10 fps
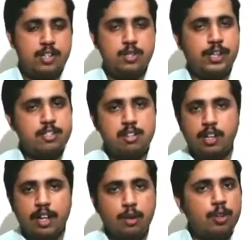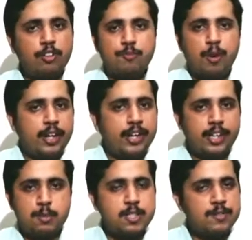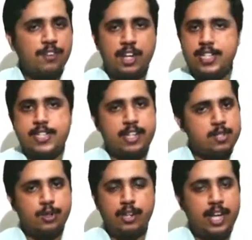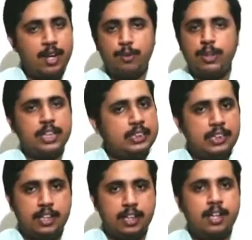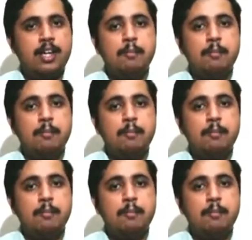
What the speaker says: So it is not out of pocket expense for lessee. So he won't consider it.